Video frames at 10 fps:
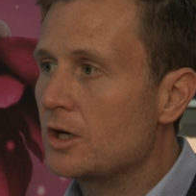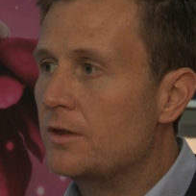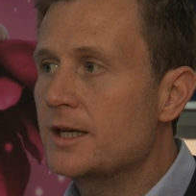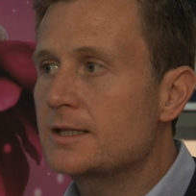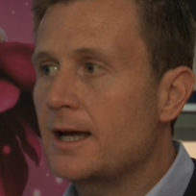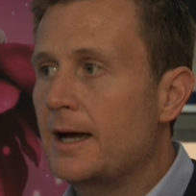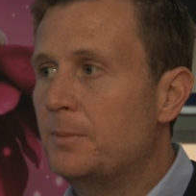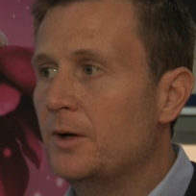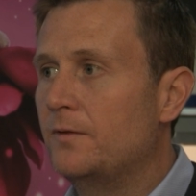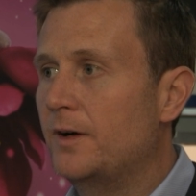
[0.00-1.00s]
So this
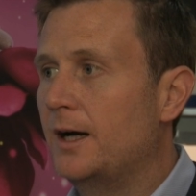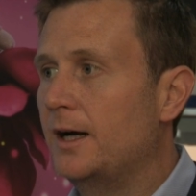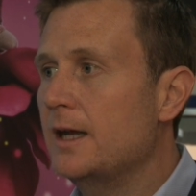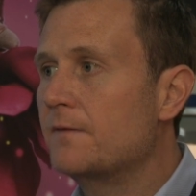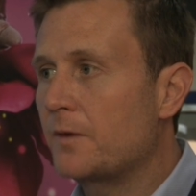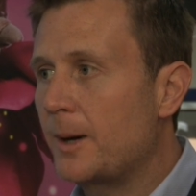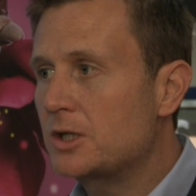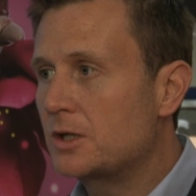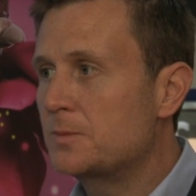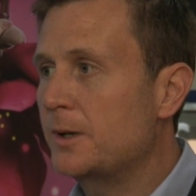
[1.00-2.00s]
type of
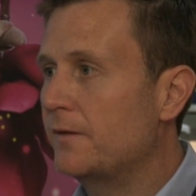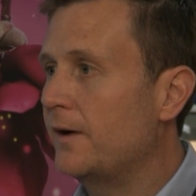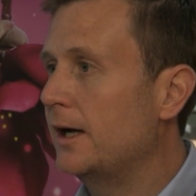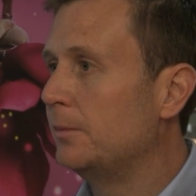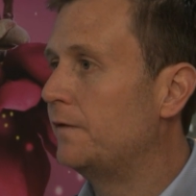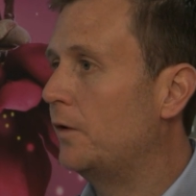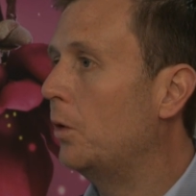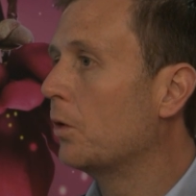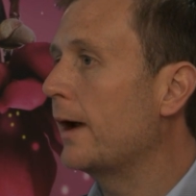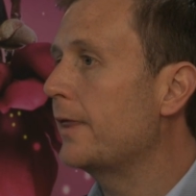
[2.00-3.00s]
information has been available for
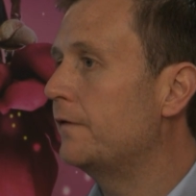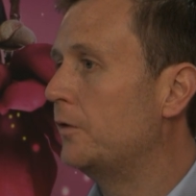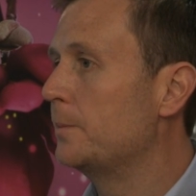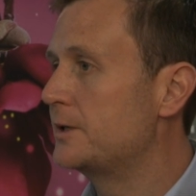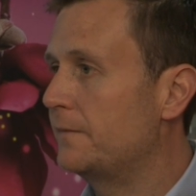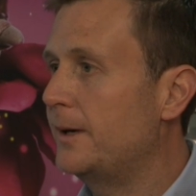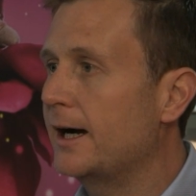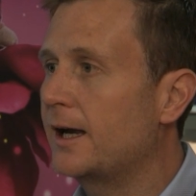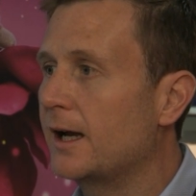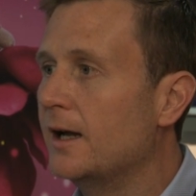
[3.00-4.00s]
all other forms of
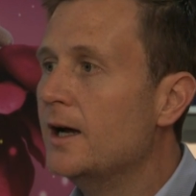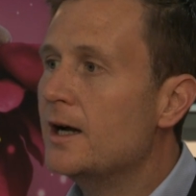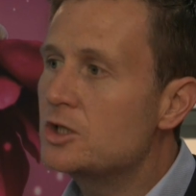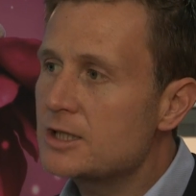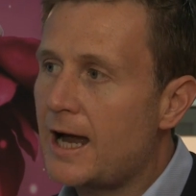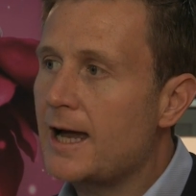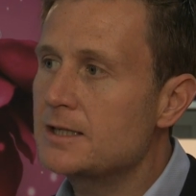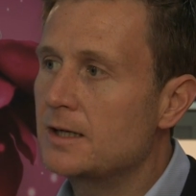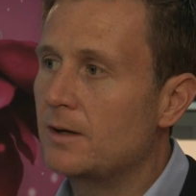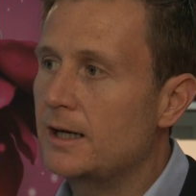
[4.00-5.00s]
marketing, just
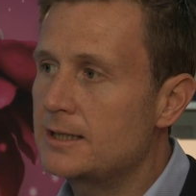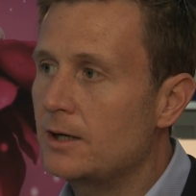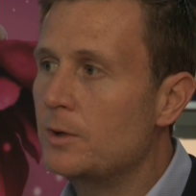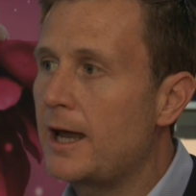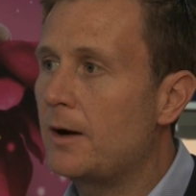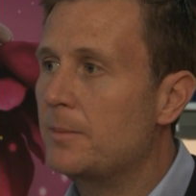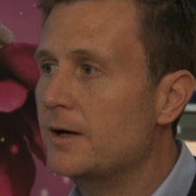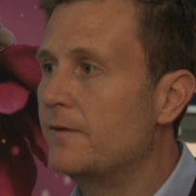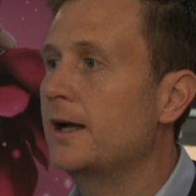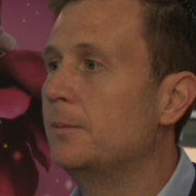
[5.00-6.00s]
hasn't until now been
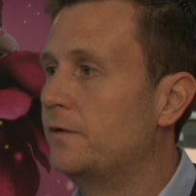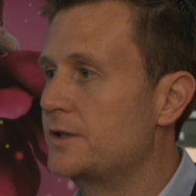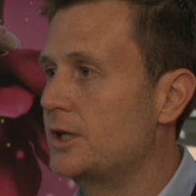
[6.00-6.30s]
available for